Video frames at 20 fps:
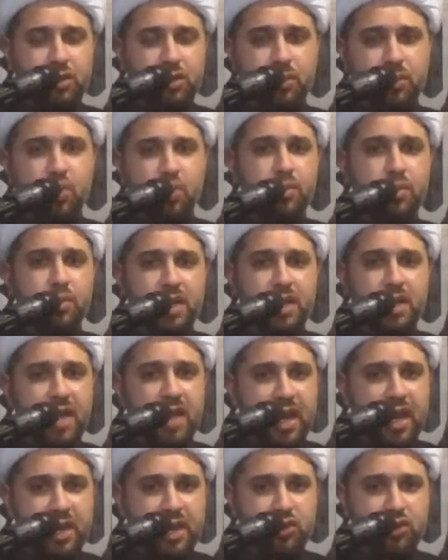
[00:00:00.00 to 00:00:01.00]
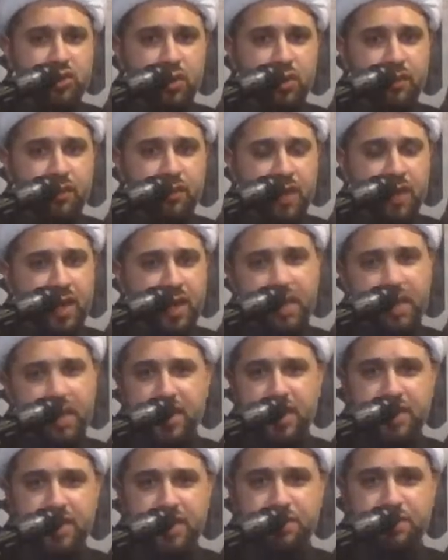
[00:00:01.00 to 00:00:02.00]
the blooming age of
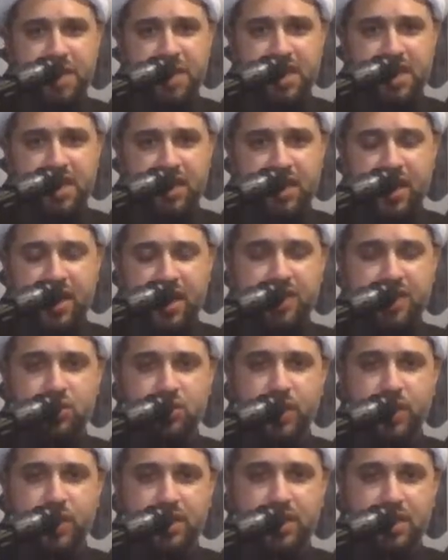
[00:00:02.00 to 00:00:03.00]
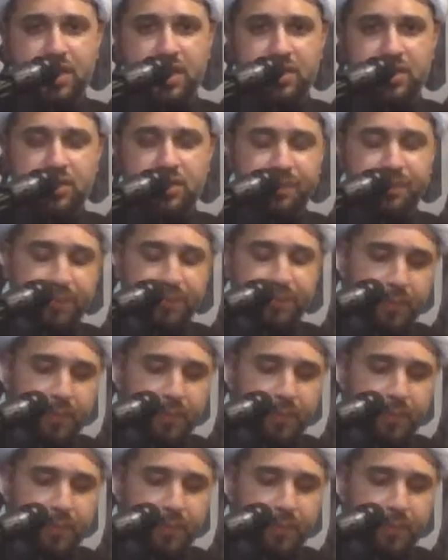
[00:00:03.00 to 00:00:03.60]
in his 20s.